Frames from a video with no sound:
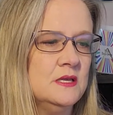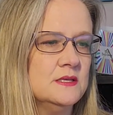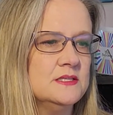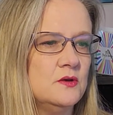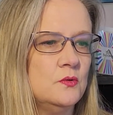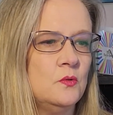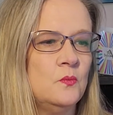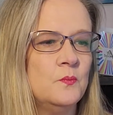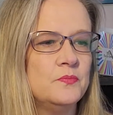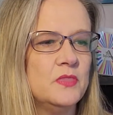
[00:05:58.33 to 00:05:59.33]
So
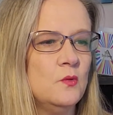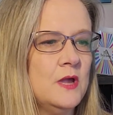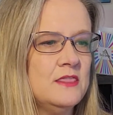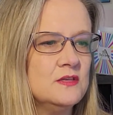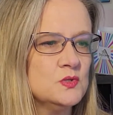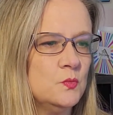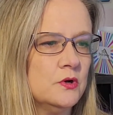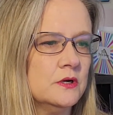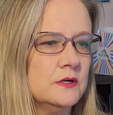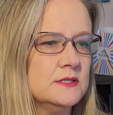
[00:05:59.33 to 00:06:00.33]
the way this
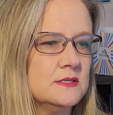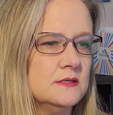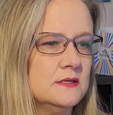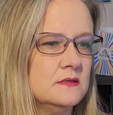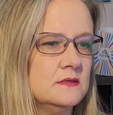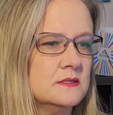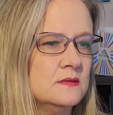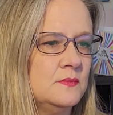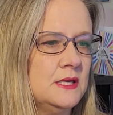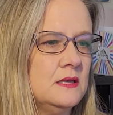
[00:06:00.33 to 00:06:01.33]
works is, let
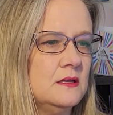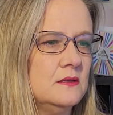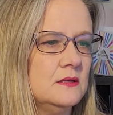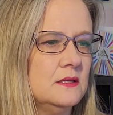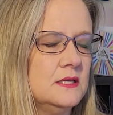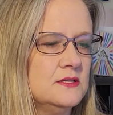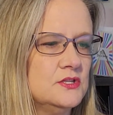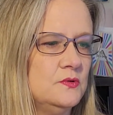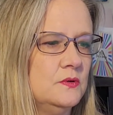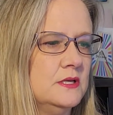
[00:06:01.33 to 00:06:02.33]
me get
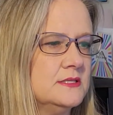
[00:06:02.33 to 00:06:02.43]
to a